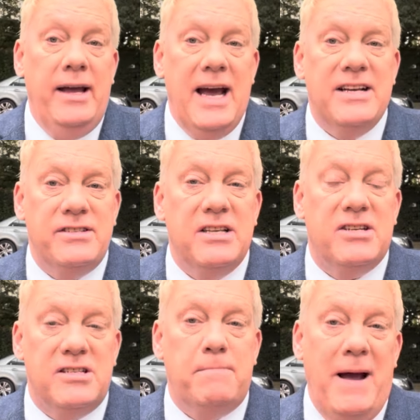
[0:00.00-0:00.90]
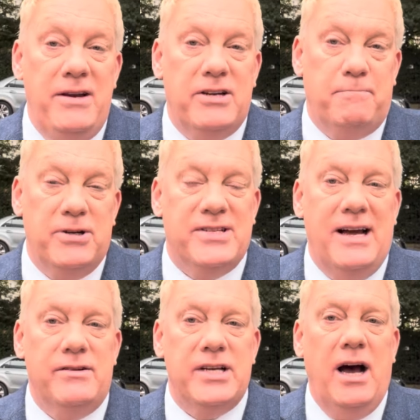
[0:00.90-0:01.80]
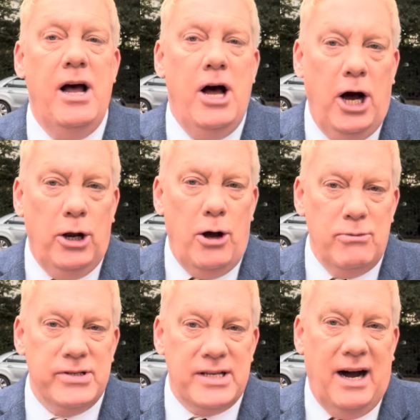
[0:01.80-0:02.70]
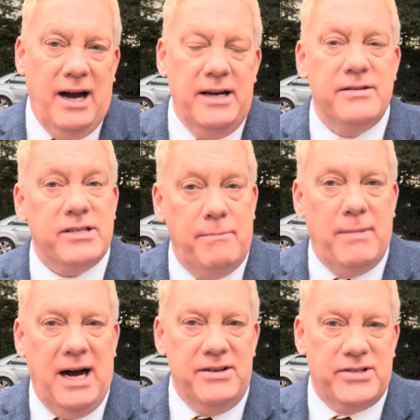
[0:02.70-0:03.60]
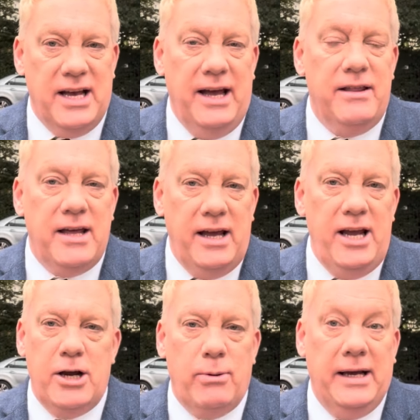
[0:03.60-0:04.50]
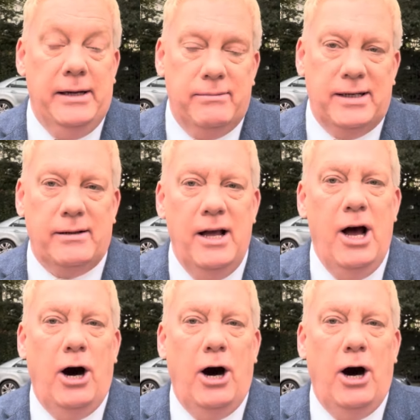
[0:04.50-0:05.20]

yes, the suspended presenter alongside, some might say, the equally, well,